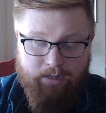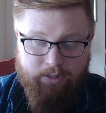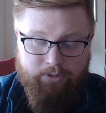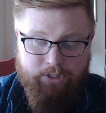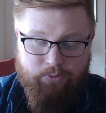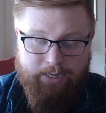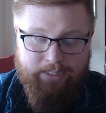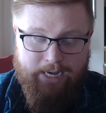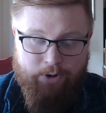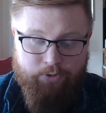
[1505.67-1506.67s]
another two
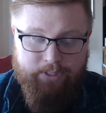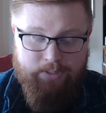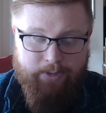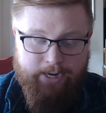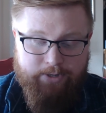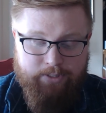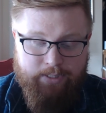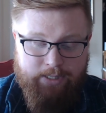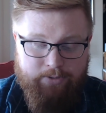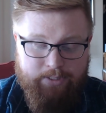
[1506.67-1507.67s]
had towering spires
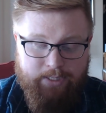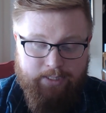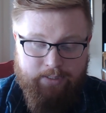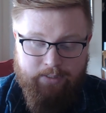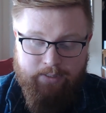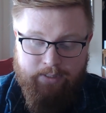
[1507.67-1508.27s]
on either side.